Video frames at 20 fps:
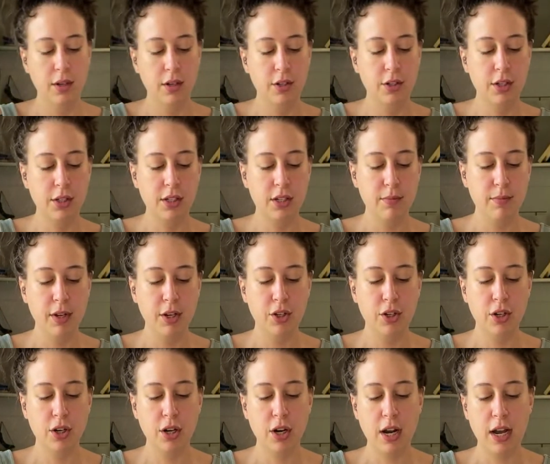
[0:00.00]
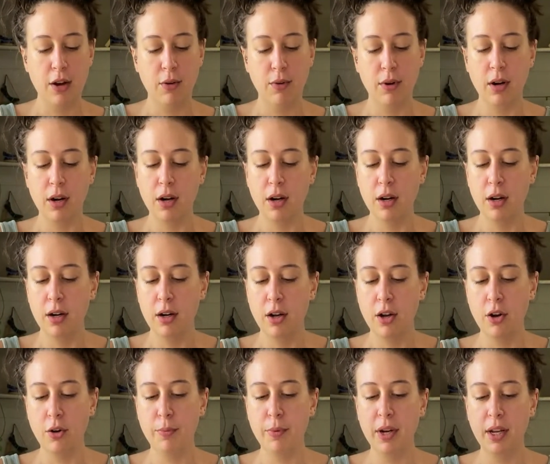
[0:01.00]
just to make sure our
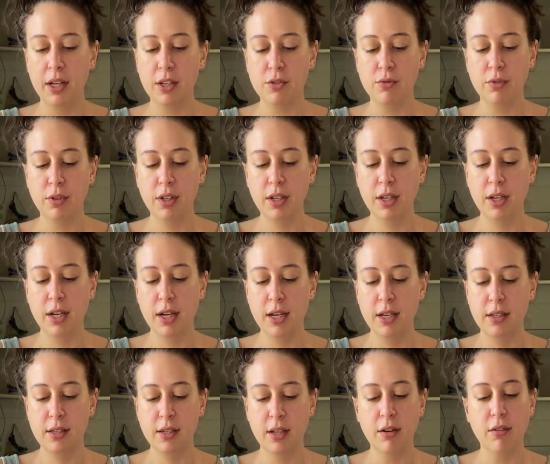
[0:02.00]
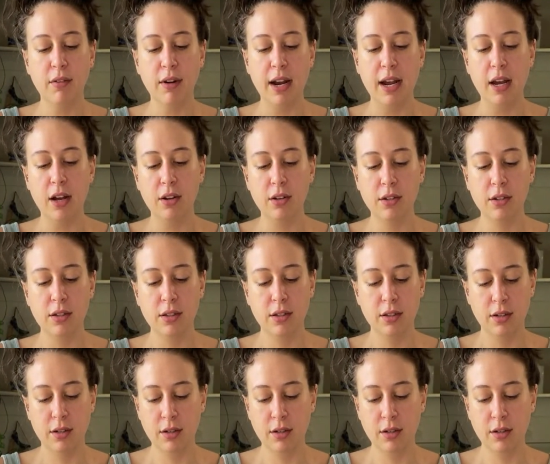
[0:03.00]
opening is really nice and round.